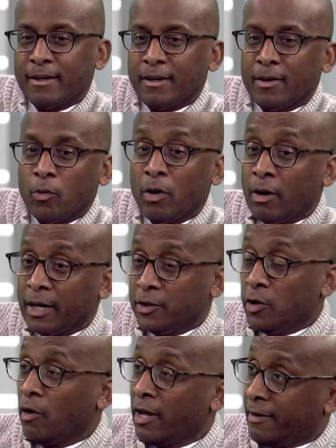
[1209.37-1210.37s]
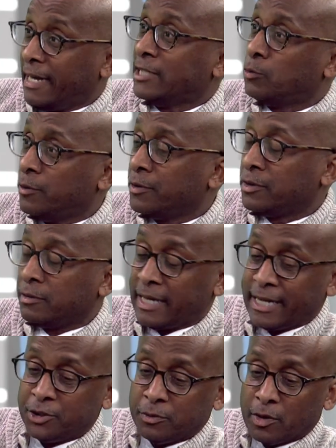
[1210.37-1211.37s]
Well, you know, as we were,
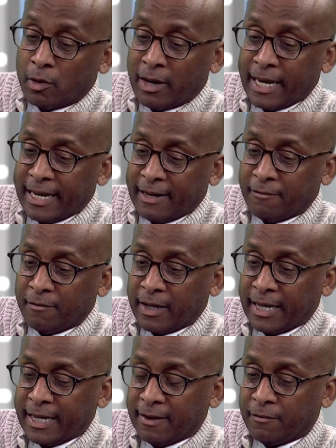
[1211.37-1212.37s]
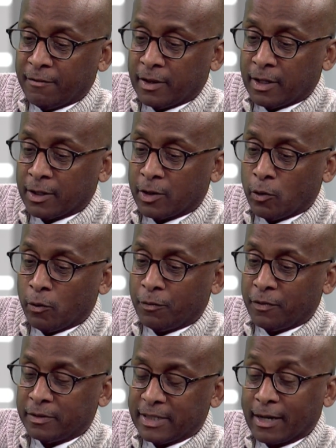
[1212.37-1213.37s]
as you know, I have, I have uh, gold,
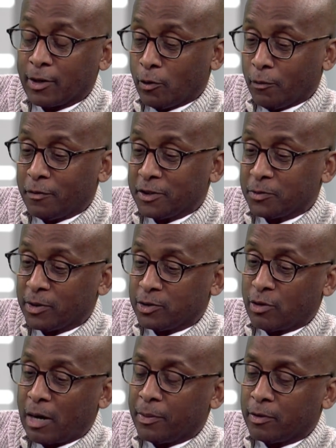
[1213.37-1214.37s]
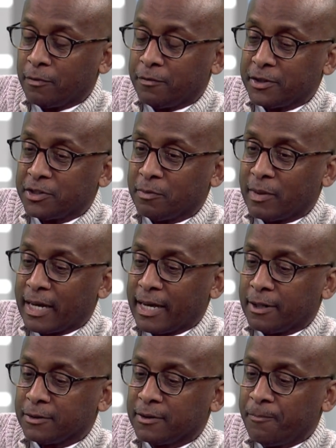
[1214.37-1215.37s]
not goldfish, but tropical fish in okay. my
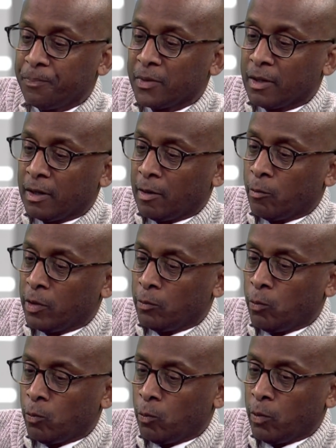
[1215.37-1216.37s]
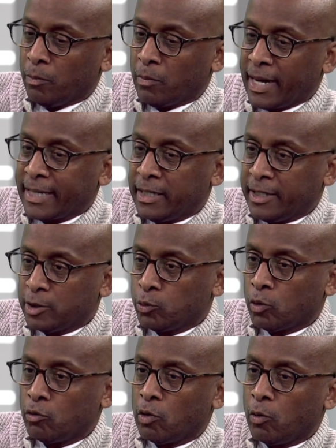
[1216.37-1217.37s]
house. Um, when when my kids
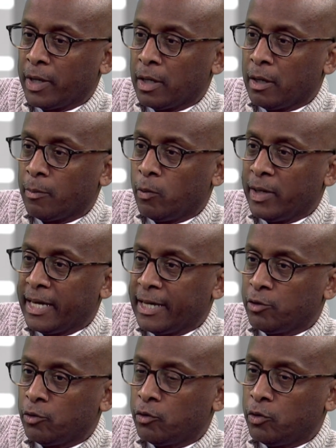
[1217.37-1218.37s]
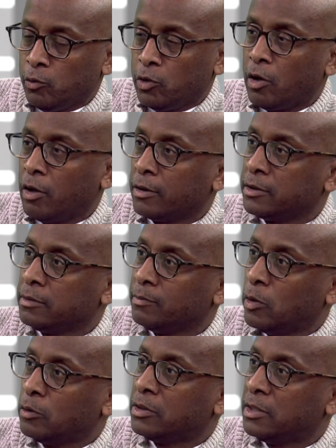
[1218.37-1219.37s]
were growing up, we had two dogs
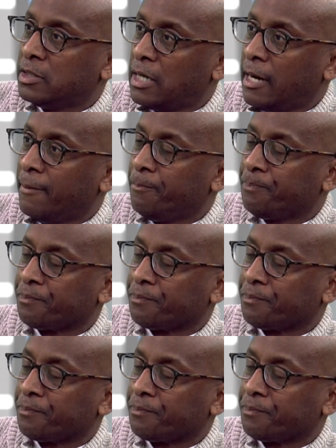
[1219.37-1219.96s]
most of the time,